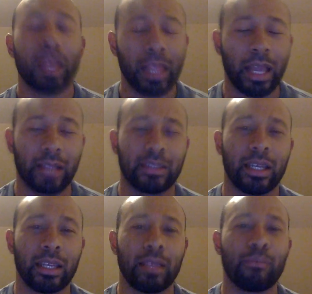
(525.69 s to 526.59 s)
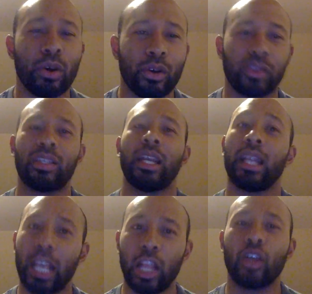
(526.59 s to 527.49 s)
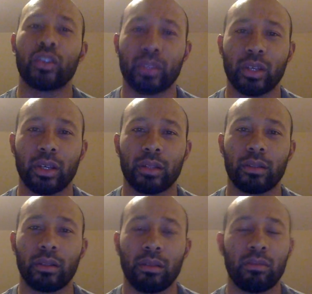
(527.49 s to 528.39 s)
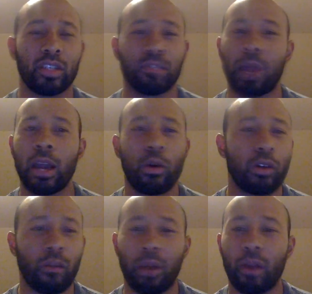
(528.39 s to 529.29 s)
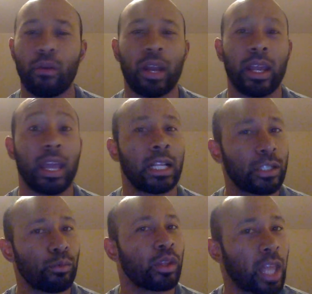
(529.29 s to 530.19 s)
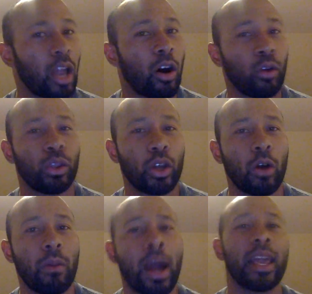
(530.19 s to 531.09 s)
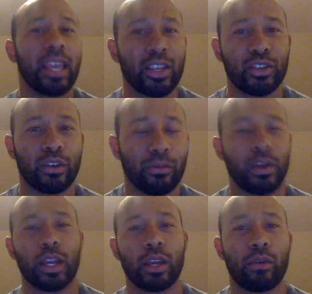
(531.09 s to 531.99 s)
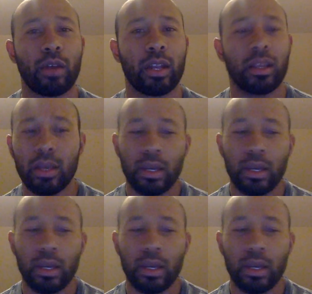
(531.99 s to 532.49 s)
And like I said, the broker said it looks good just by going off my credit, and that's what they only go by, is your fucking credit.